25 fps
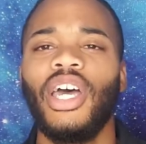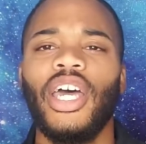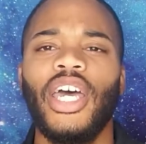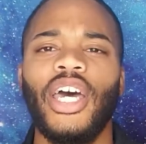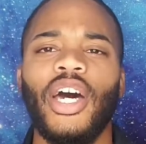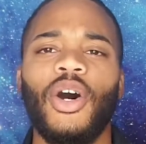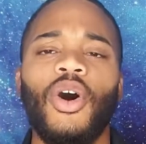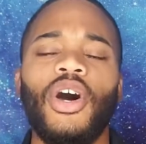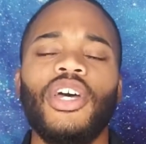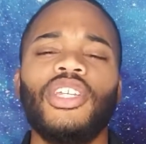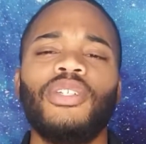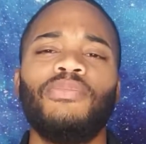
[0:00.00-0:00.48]

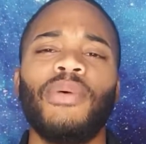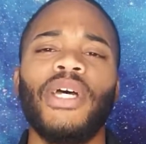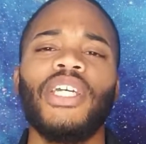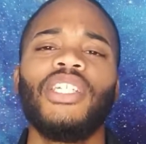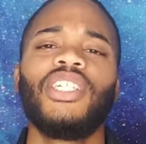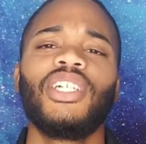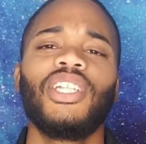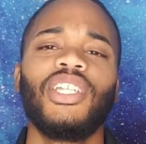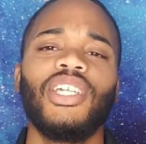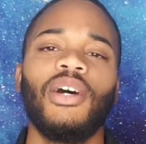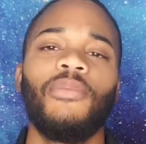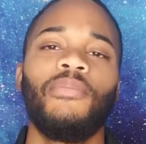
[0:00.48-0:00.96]
It's
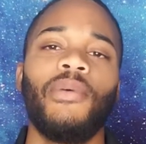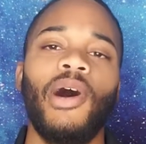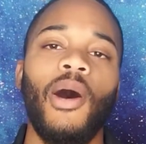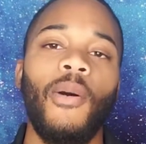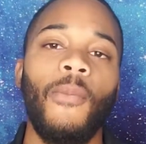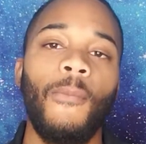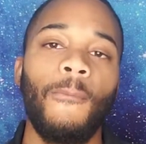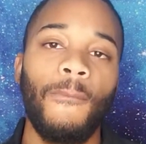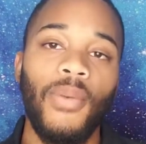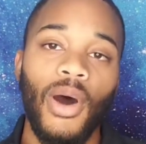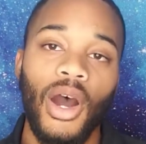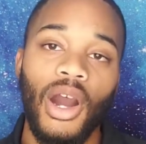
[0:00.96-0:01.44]
basically
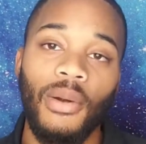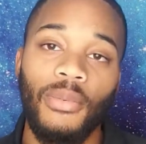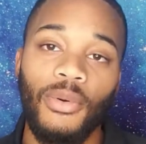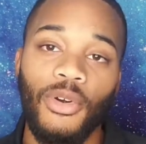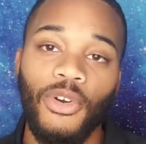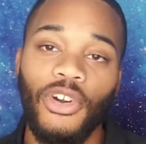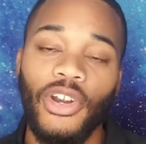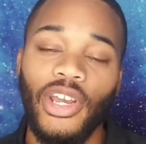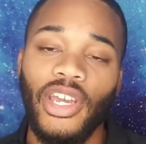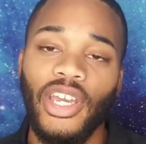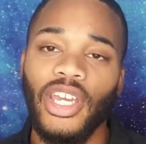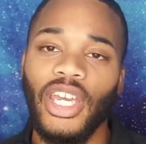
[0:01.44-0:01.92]
about
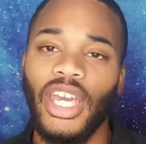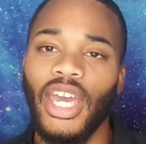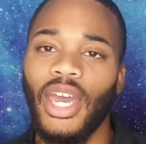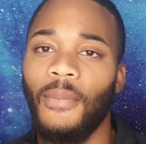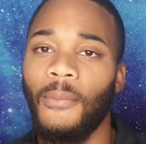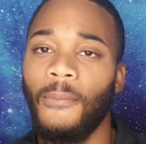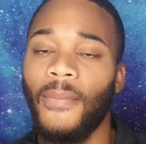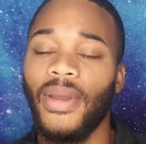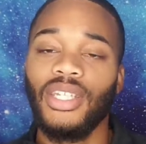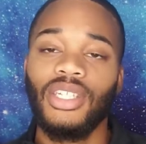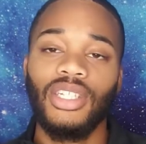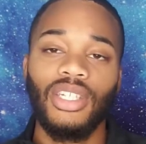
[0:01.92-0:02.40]
barbering
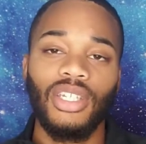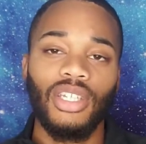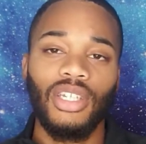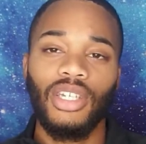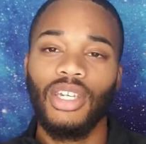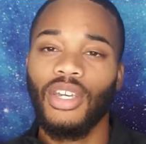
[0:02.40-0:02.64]
and basically